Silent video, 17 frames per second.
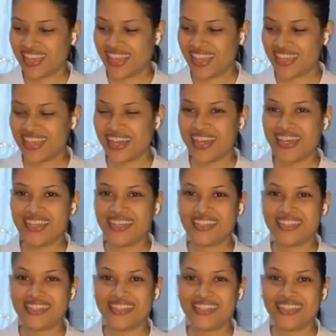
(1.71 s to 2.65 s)
Hi
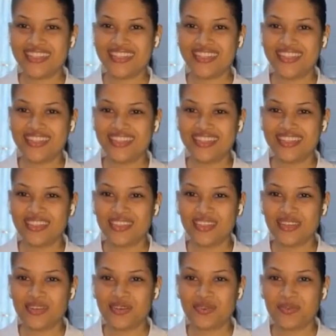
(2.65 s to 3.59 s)
guys,
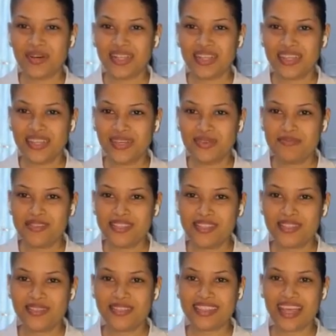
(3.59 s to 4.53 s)
welcome
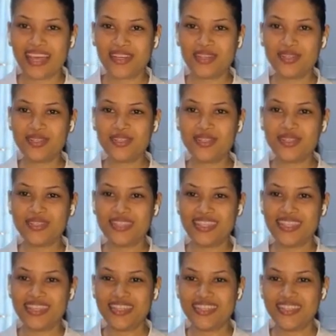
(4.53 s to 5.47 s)
to Taco
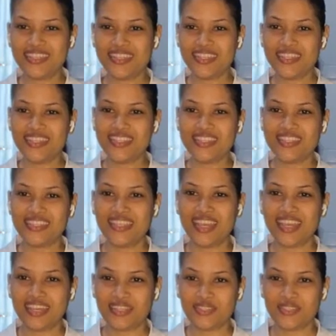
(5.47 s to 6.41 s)
Tuesdays, KTC
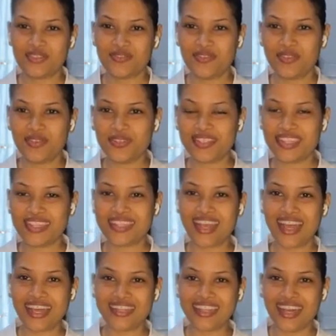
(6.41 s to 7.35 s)
Xtra Foods and
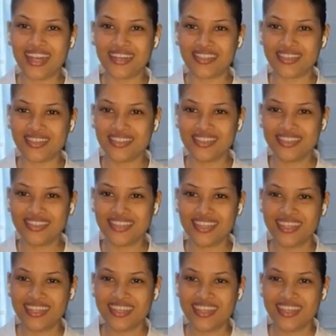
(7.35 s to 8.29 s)
Hand Arnold.
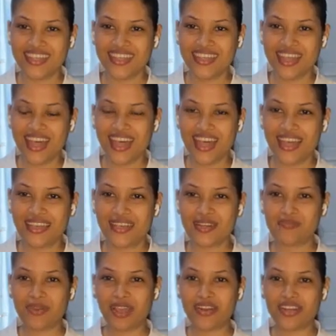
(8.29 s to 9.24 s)
I
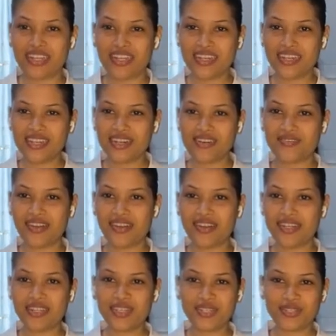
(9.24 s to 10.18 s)
am Erica of
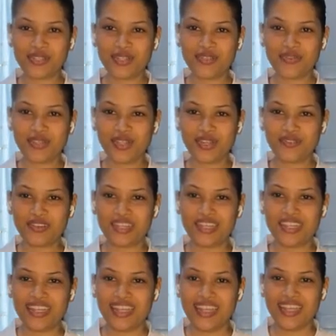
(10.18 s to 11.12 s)
Erica's Joyful
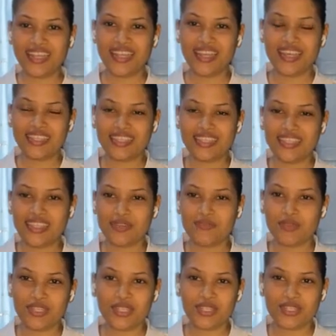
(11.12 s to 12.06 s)
Oven, and today I'm
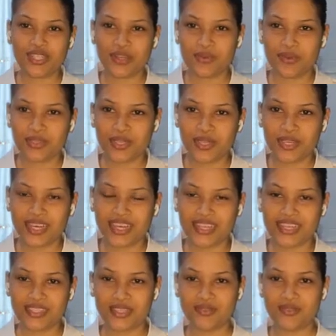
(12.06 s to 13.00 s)
going to share with you
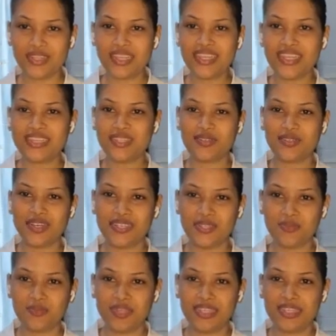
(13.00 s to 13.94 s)
guys a really easy
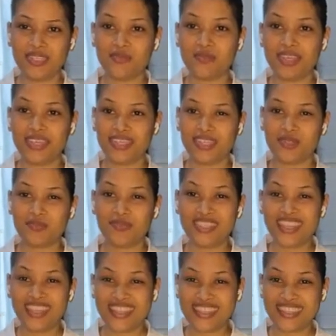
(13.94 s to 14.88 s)
recipe to make some
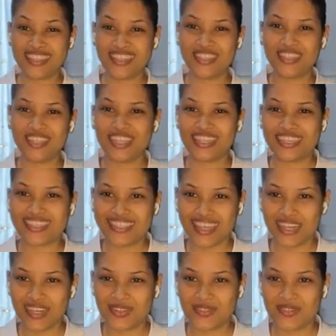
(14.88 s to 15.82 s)
tasty chicken
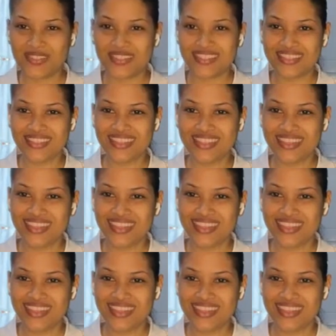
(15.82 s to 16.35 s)
tacos.